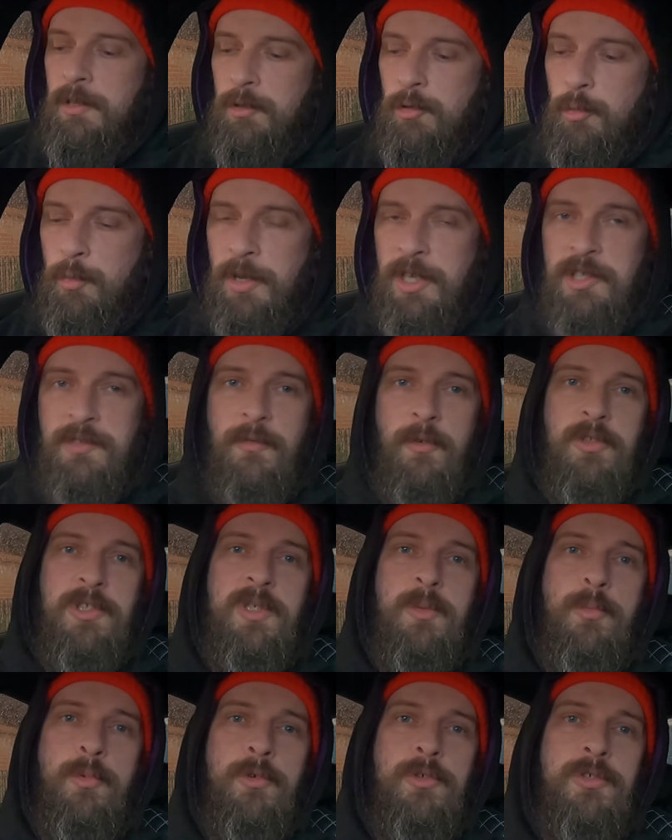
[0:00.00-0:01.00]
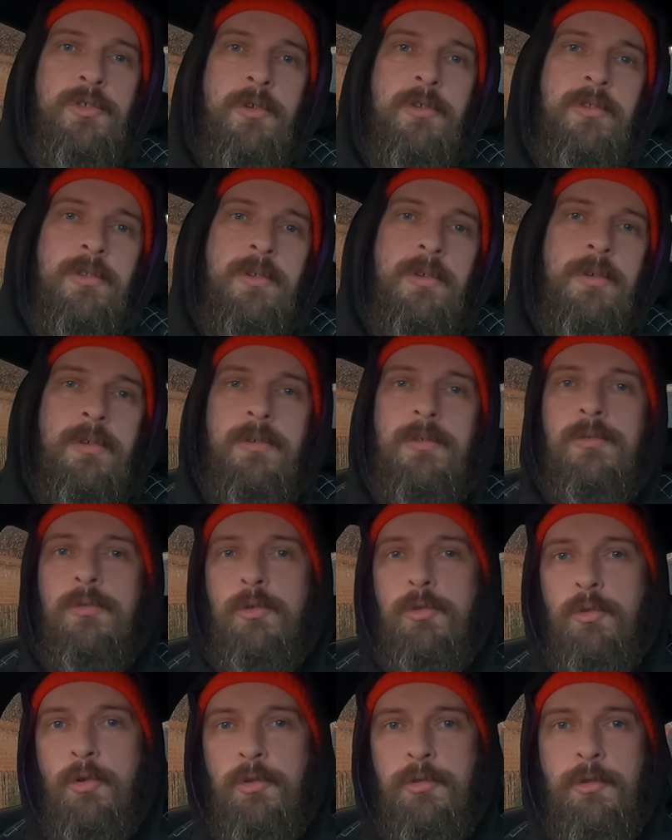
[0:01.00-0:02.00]
You press 40%, your
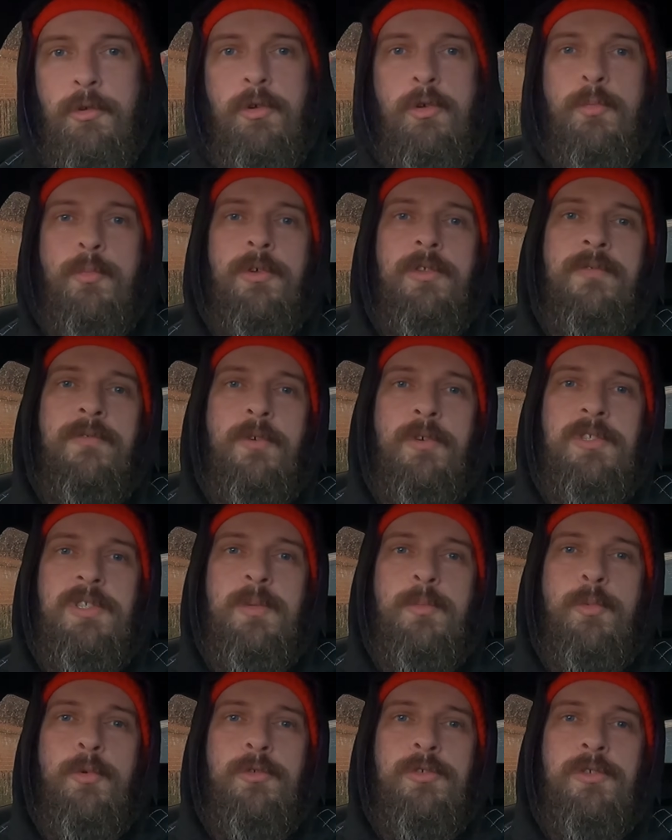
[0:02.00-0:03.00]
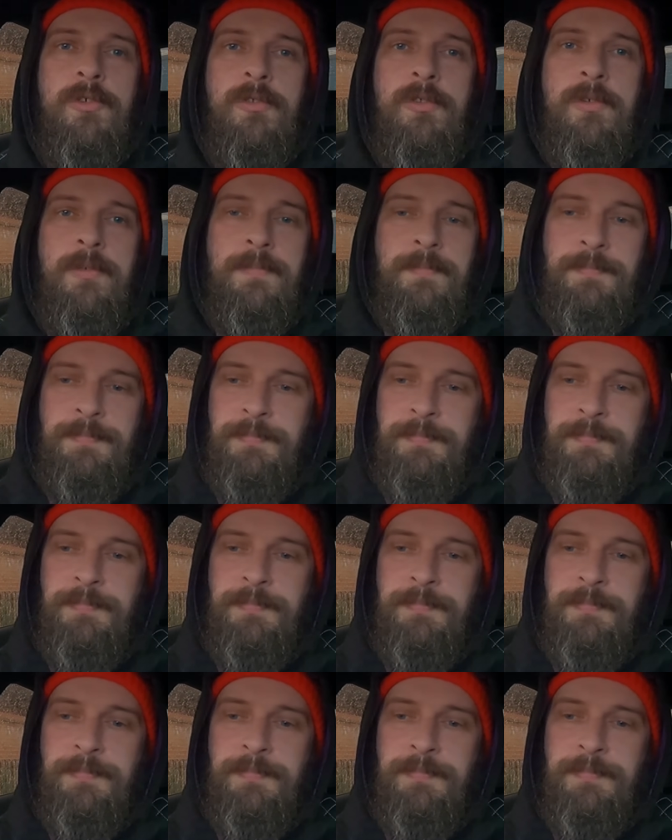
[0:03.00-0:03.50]
throttle opens 40%.